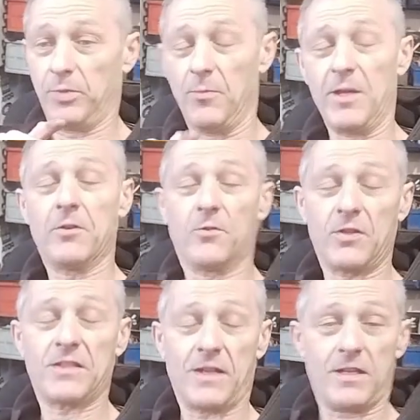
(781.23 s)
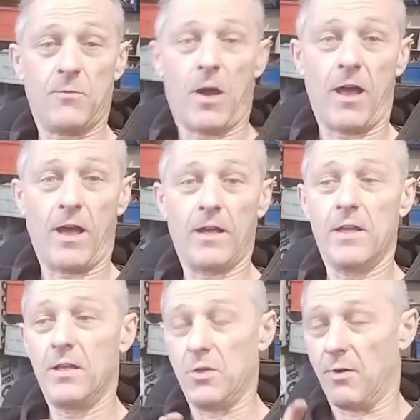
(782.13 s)
blooming good at it you are
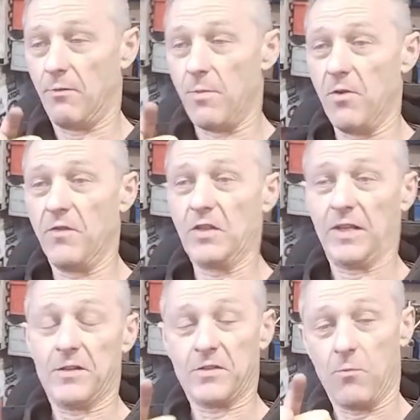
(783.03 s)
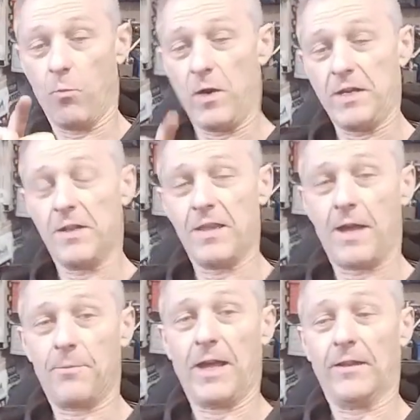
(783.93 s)
removing thickness and weakening
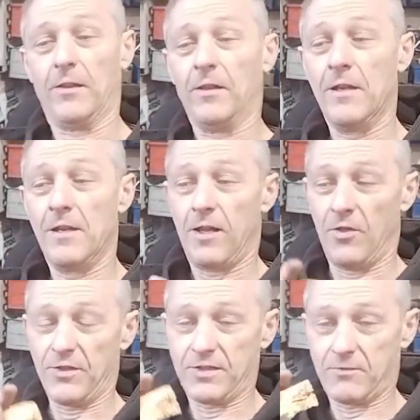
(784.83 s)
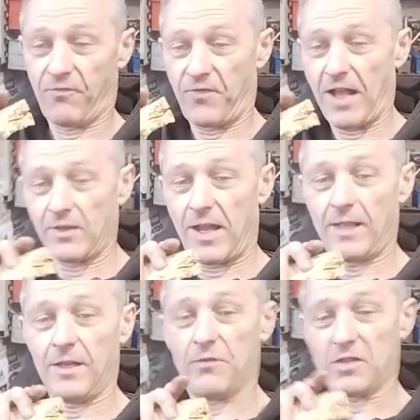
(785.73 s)
that panel. And the fact that
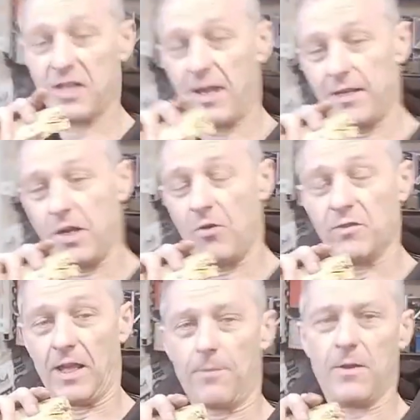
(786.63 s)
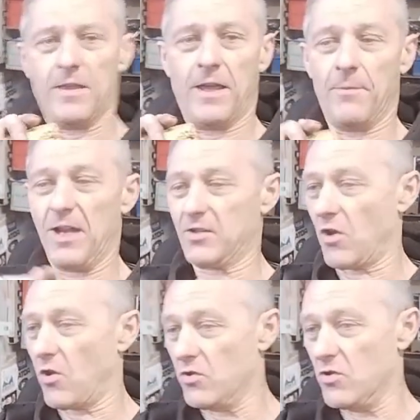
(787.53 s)
I leave a tiny overlap in there makes
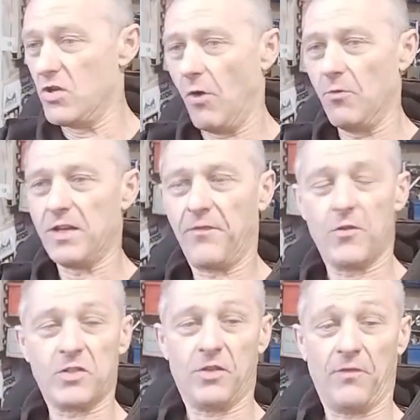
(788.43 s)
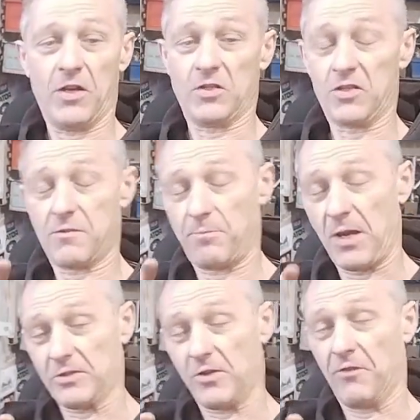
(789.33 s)
no difference to the finish,
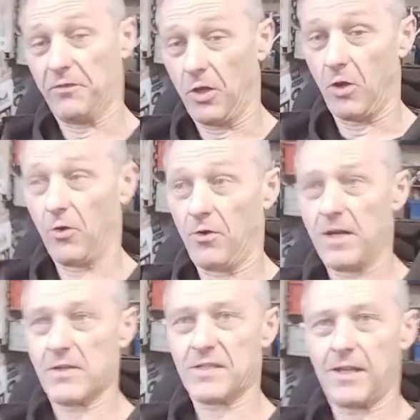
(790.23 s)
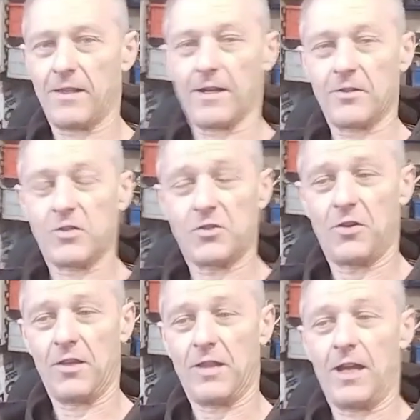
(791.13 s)
especially on a floor or in a sill. I can
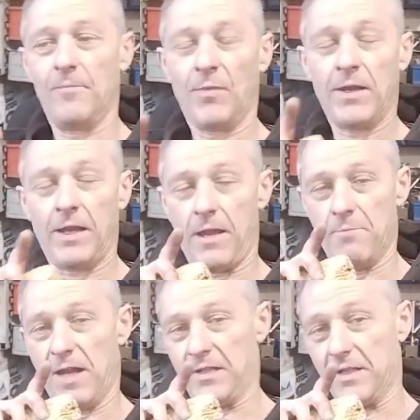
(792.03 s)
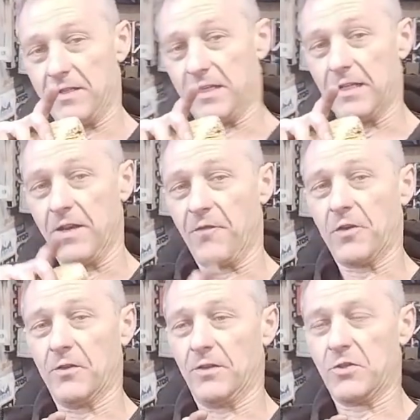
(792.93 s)
assure you that. It makes it
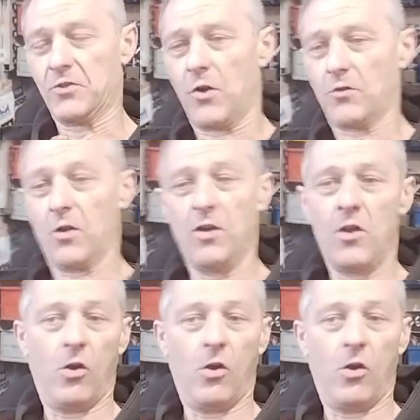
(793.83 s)
significantly stronger.